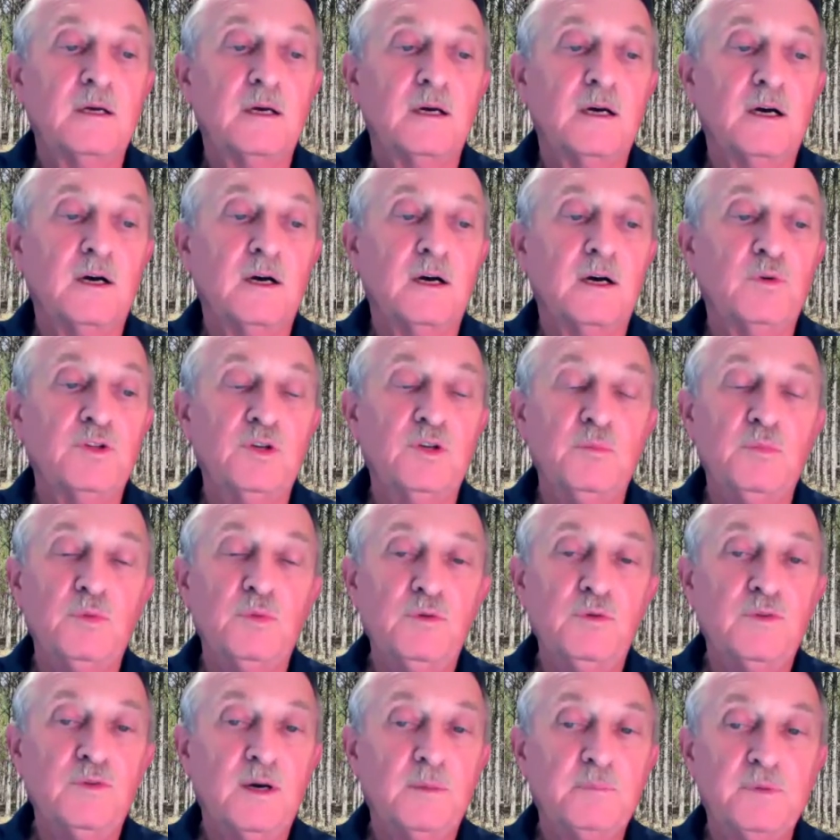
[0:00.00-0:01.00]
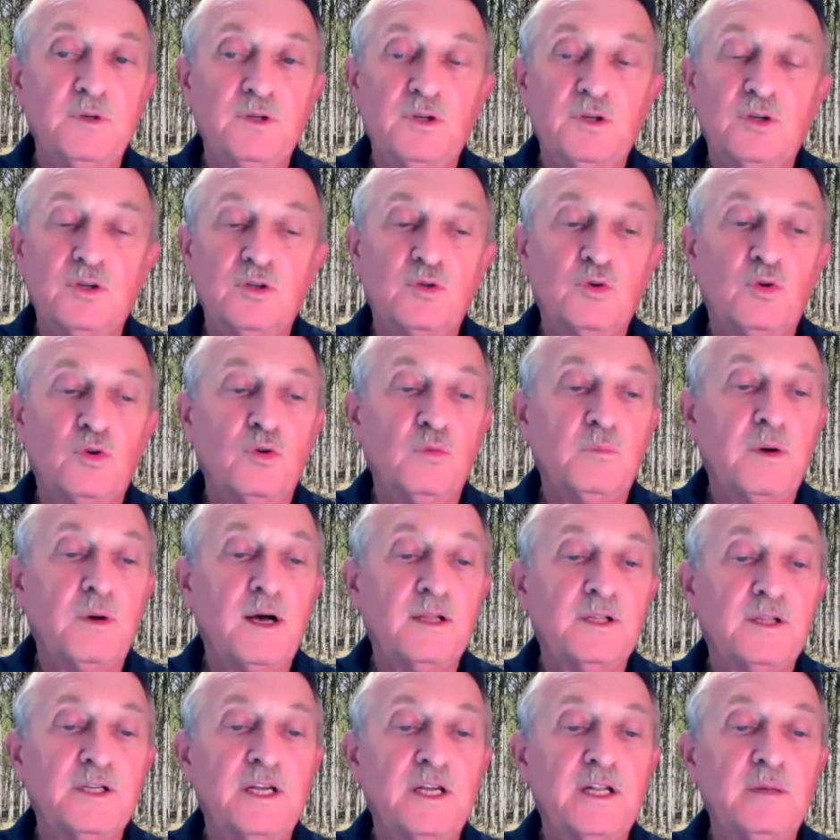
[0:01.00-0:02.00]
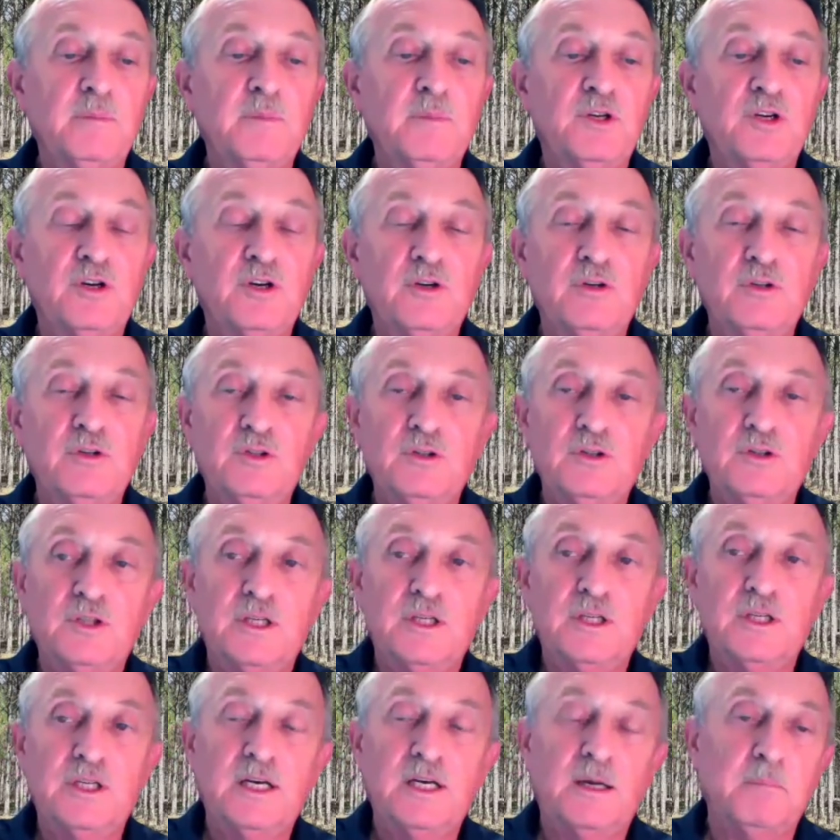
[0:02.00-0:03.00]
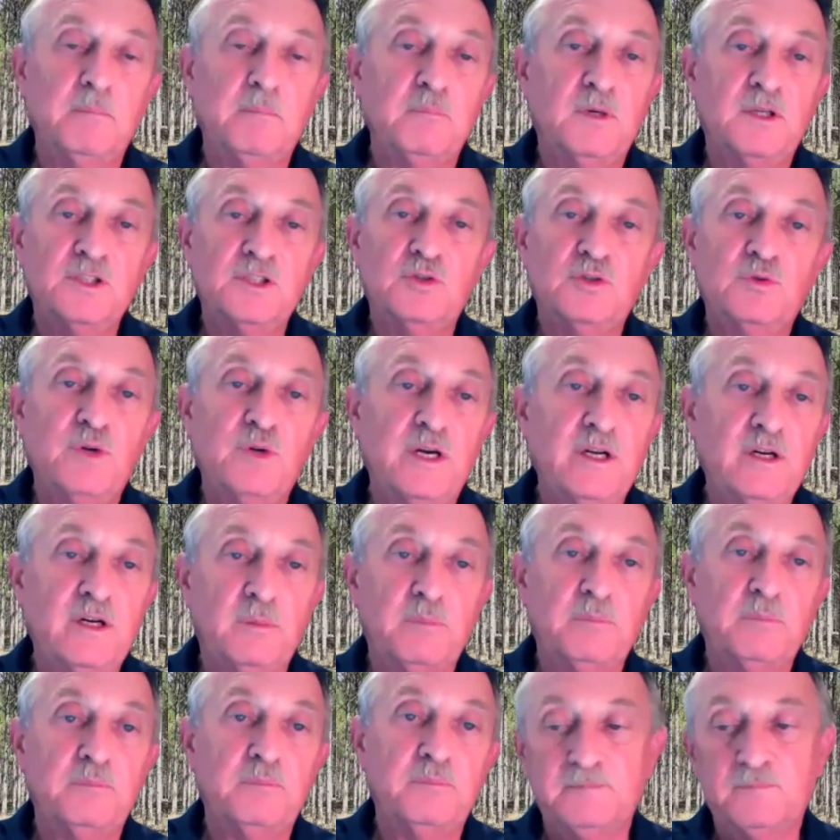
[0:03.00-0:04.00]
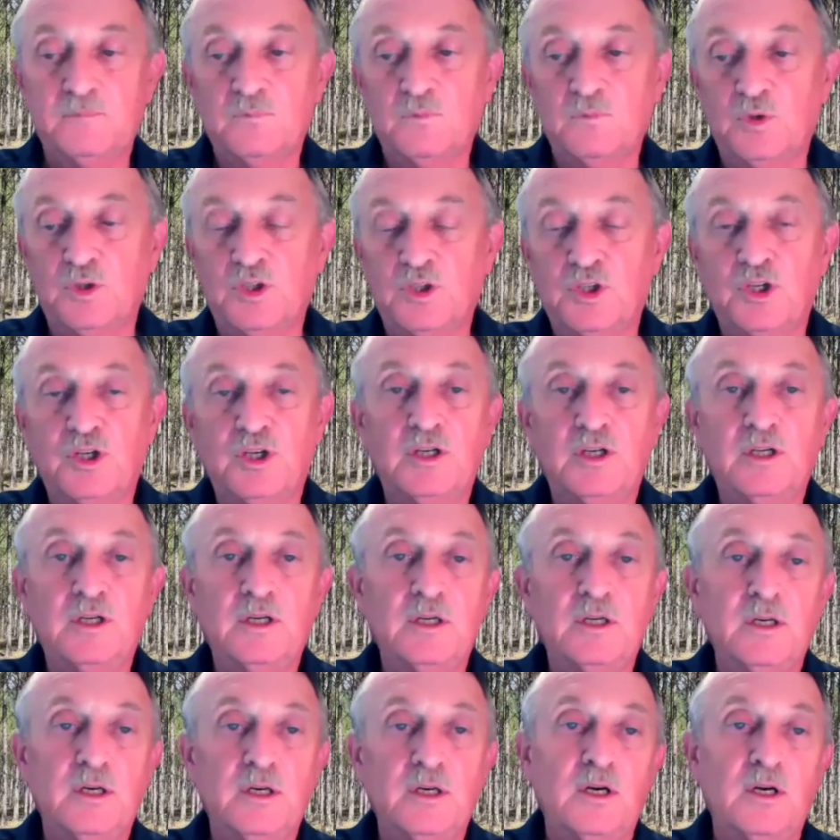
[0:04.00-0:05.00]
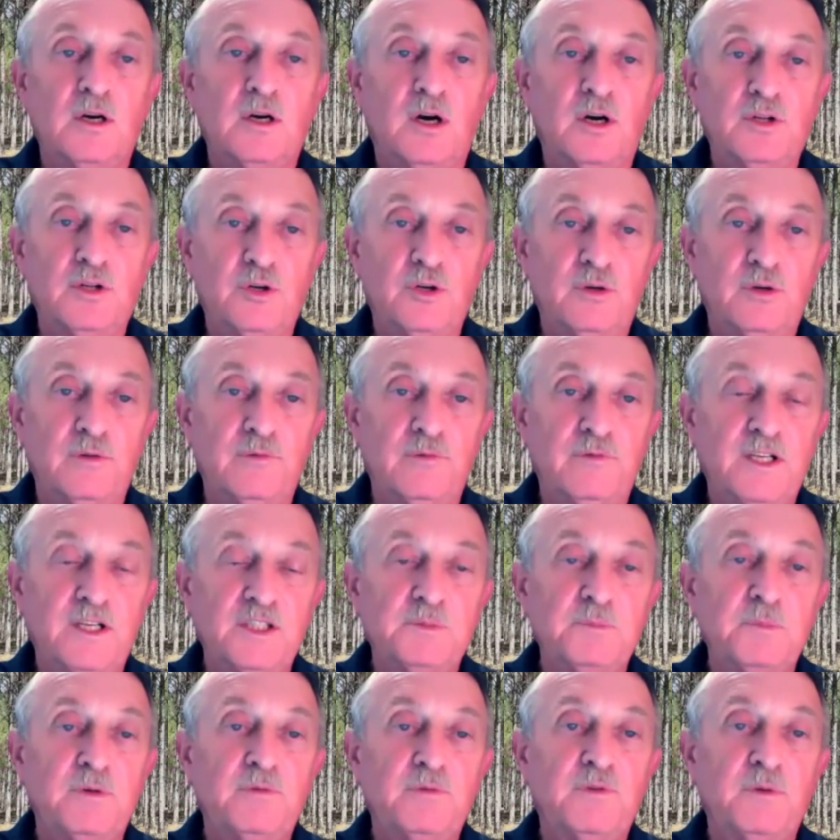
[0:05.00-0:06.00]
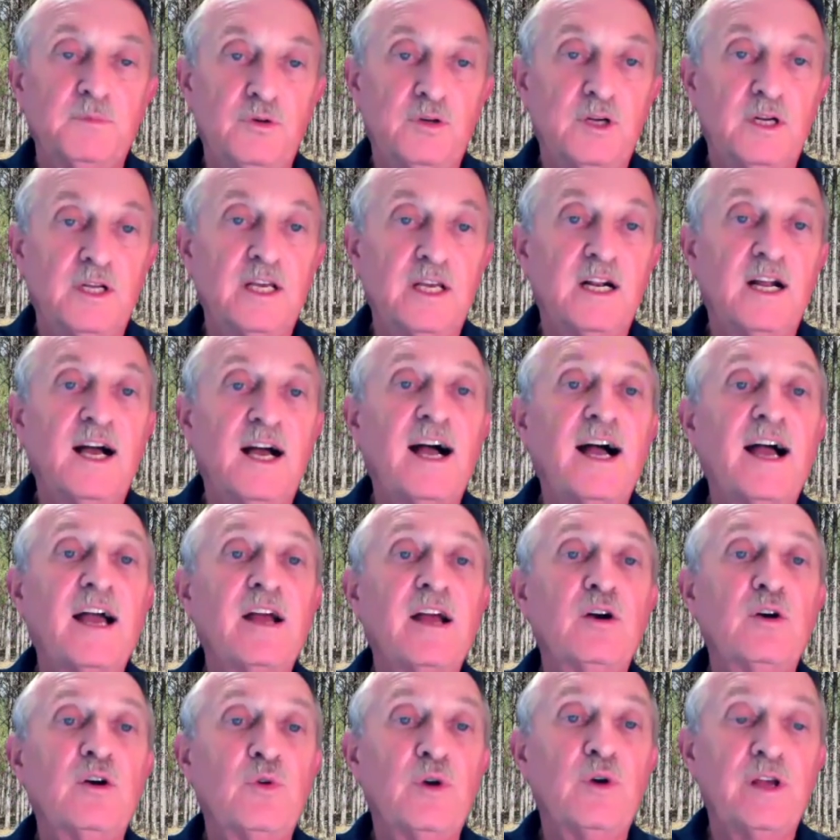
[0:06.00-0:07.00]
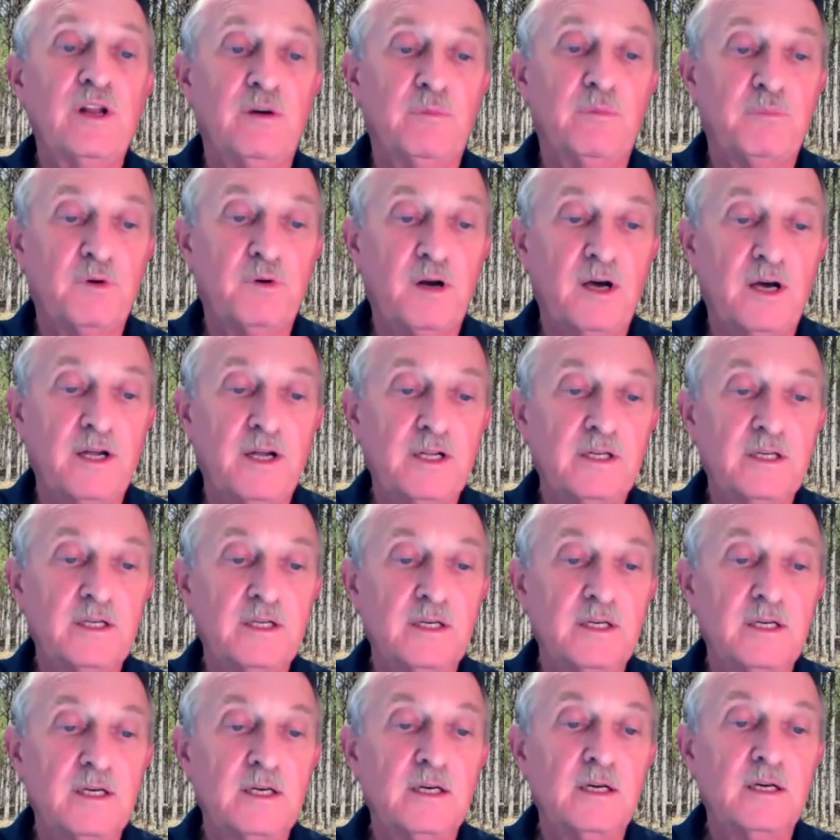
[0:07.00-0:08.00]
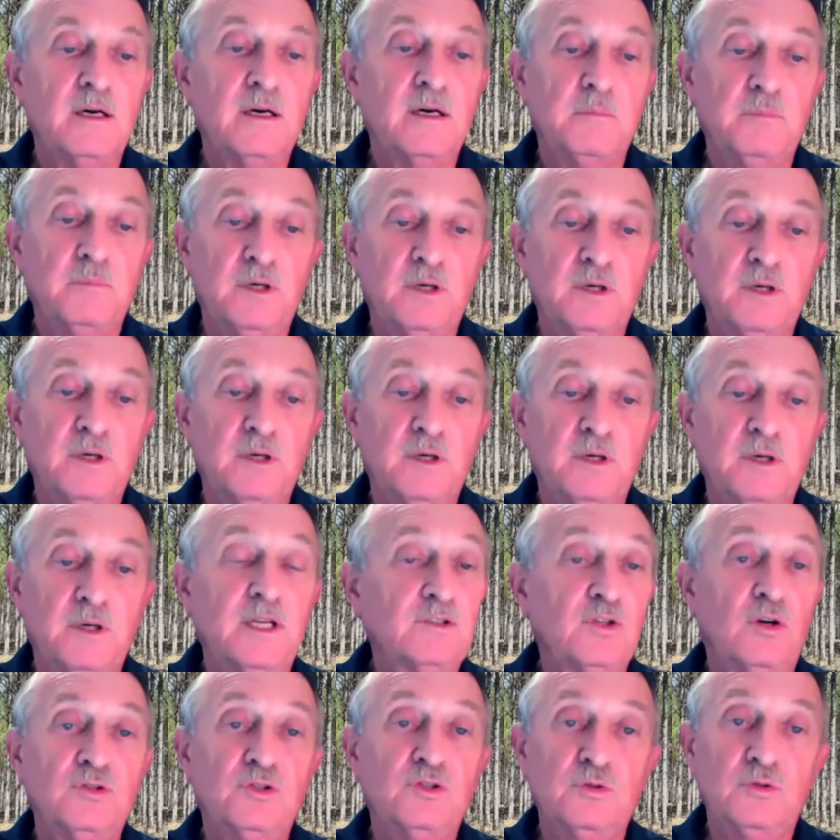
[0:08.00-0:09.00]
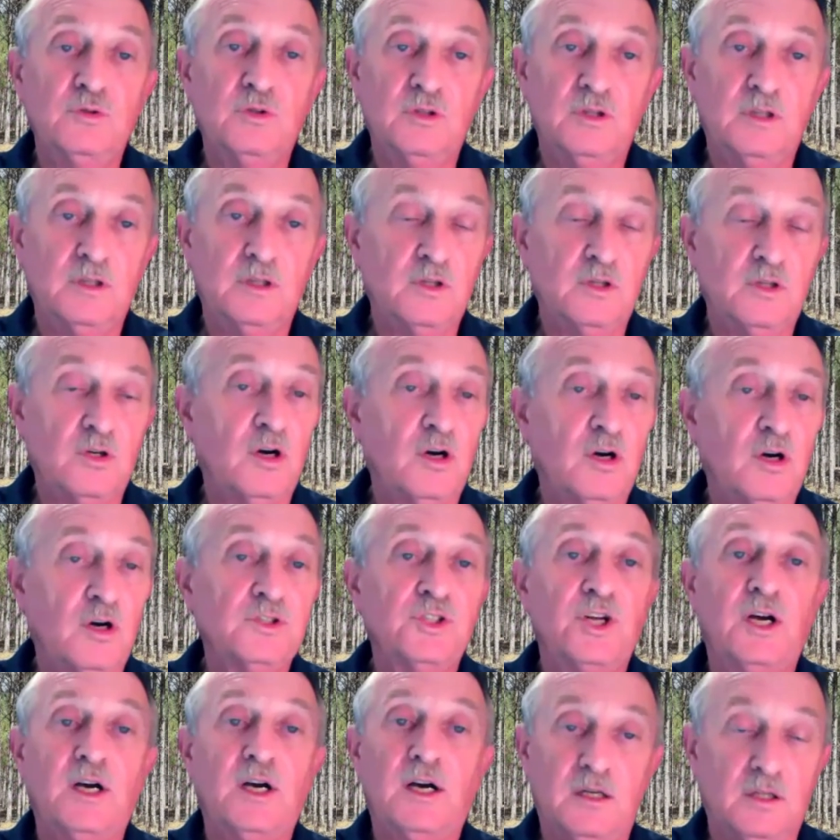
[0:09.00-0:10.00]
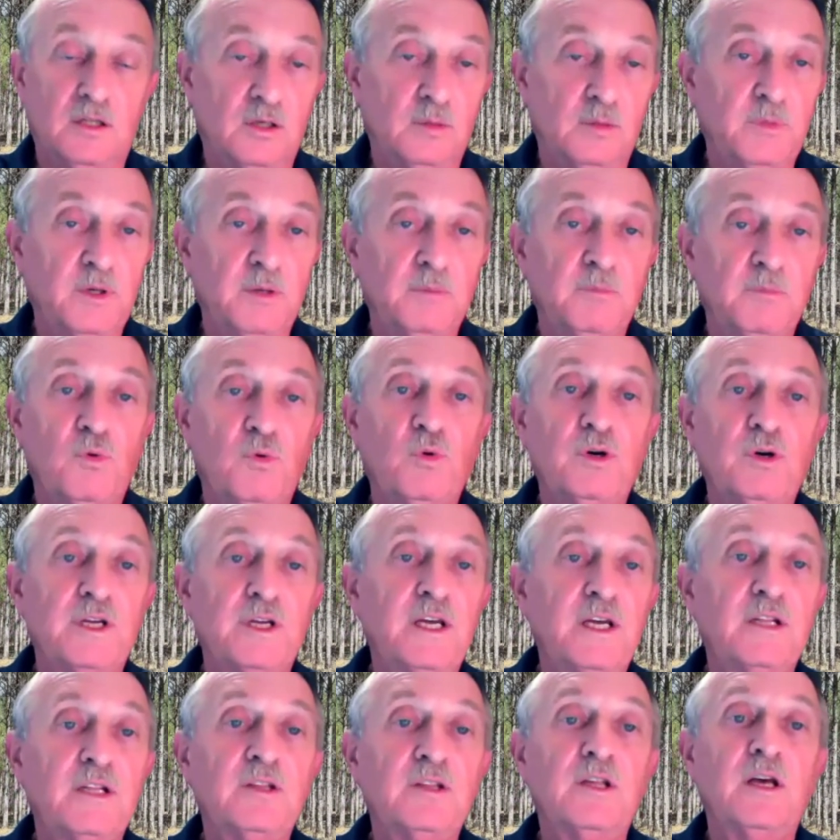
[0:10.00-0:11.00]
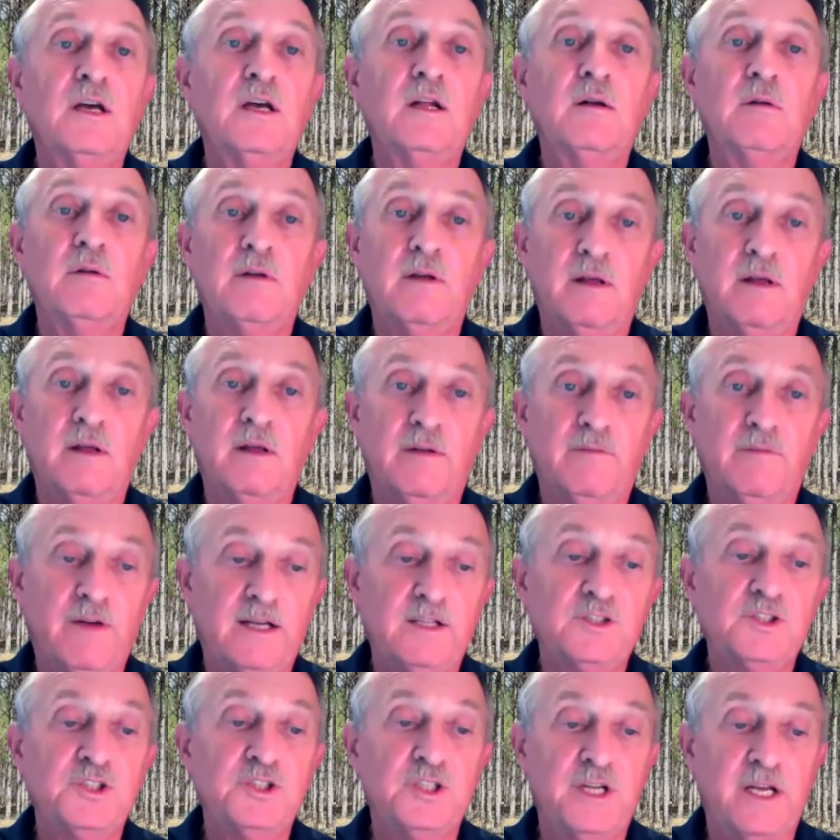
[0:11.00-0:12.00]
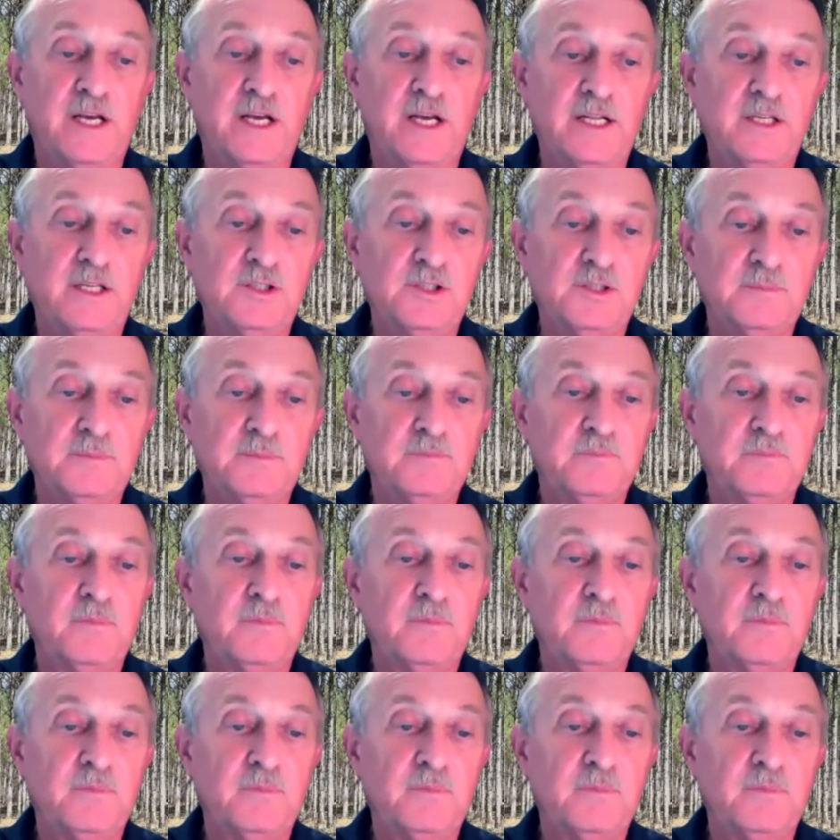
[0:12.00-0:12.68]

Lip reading: When you move up into controlled pollinated material, you're going to get a much greater return on your investment. You're going to get a higher grade of product, but that's also going to cost a little bit more to get that advanced genetics.